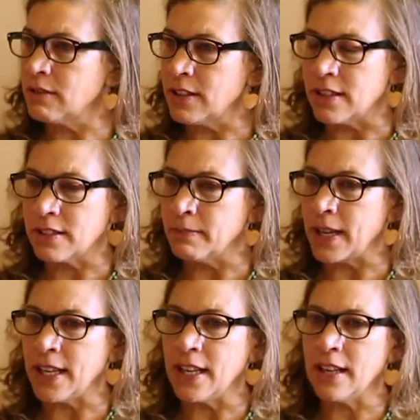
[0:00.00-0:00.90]
this
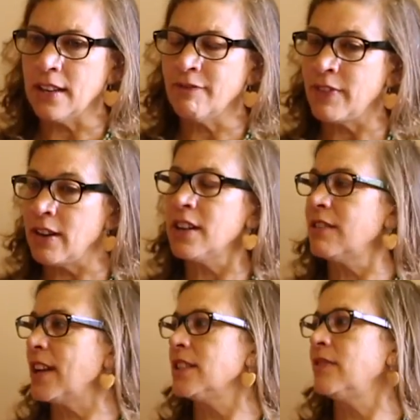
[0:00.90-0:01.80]
money very
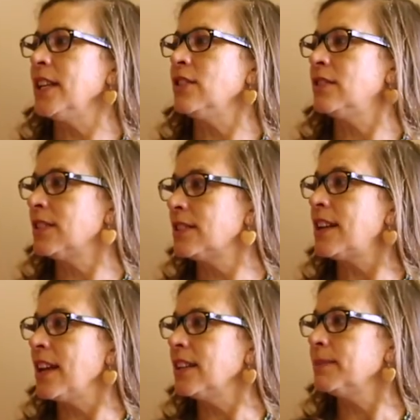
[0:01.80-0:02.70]
creatively to
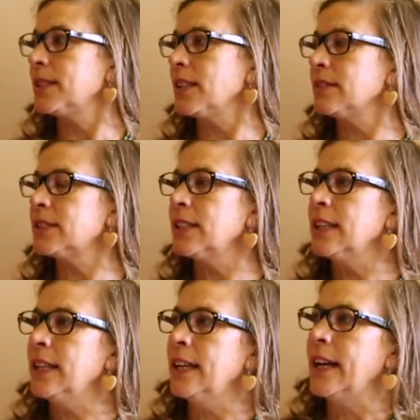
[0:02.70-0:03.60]
sustain themselves.
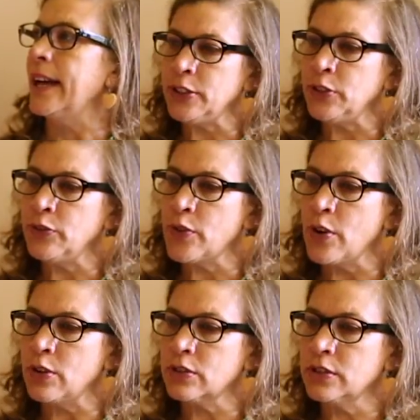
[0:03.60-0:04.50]
So you've
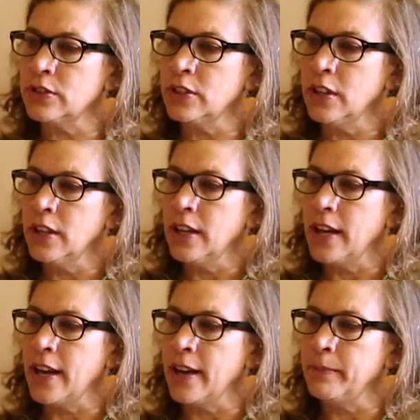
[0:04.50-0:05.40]
got
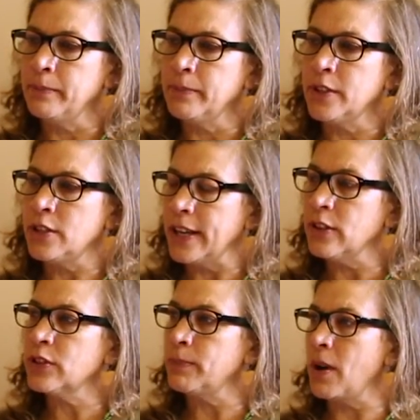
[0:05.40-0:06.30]
the
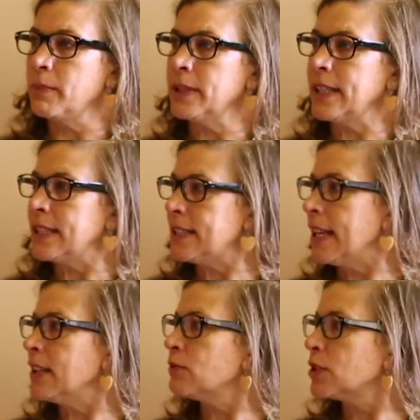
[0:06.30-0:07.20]
health department that is
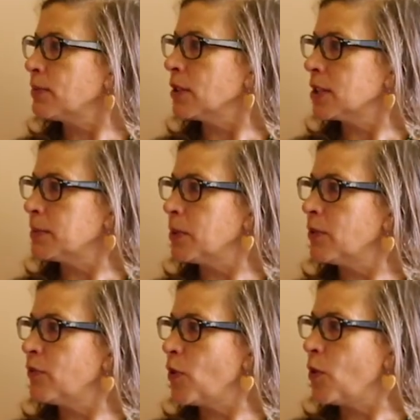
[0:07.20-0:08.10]
then
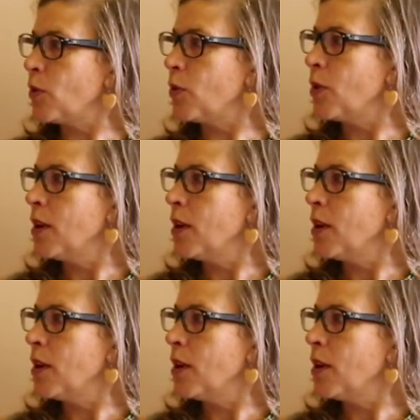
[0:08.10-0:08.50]
responsible for